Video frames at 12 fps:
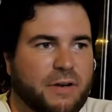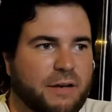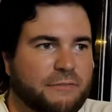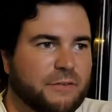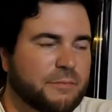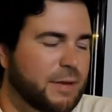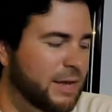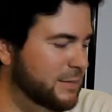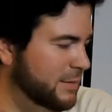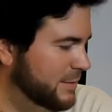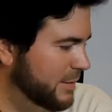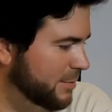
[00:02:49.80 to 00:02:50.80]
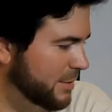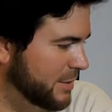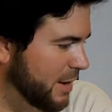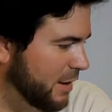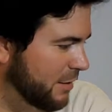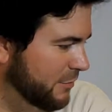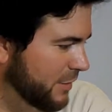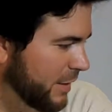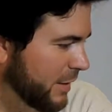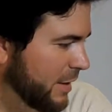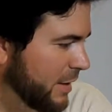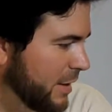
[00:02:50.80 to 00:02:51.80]
amazing cinematography
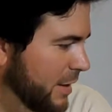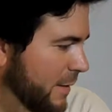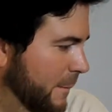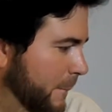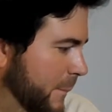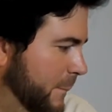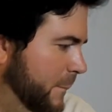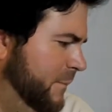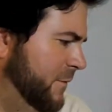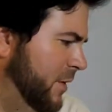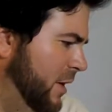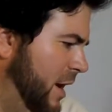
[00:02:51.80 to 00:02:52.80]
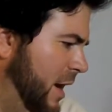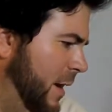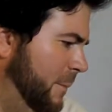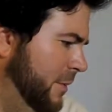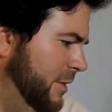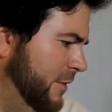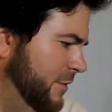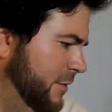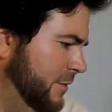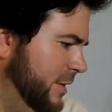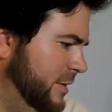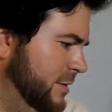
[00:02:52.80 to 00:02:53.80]
for a couple different
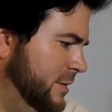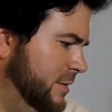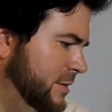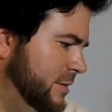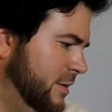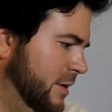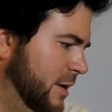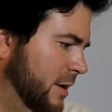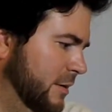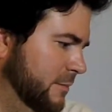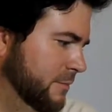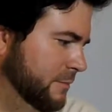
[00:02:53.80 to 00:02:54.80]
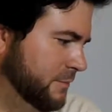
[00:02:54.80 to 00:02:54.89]
reasons. Owen